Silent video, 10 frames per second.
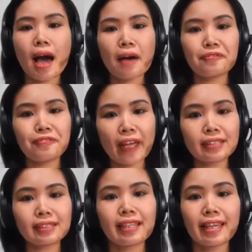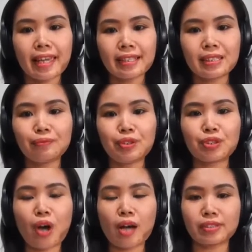affects its
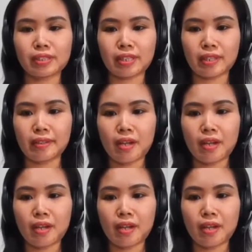viscosity.